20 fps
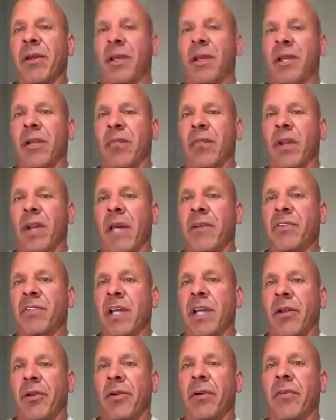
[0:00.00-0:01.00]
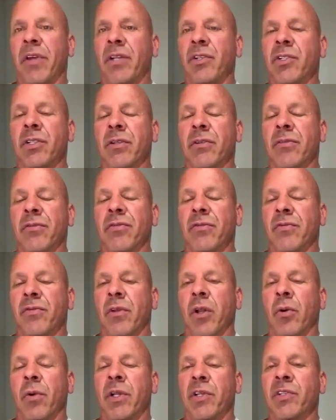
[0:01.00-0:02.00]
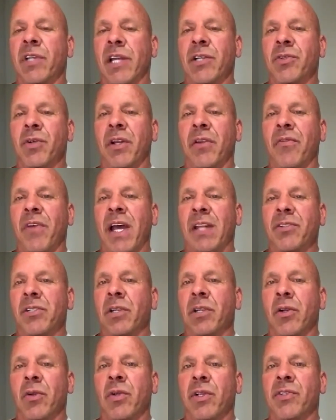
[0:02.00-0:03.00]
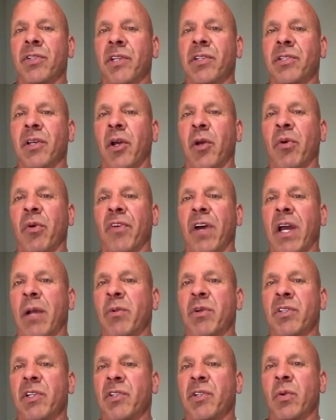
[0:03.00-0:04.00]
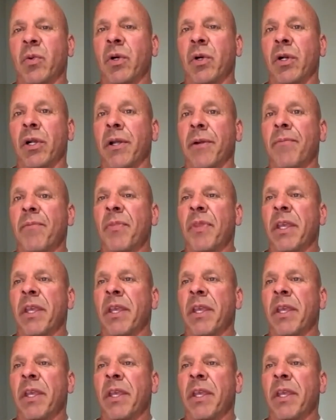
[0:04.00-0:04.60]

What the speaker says: And if the lifestyle intervention of lowering saturated fats and increasing soluble fibers doesn't work,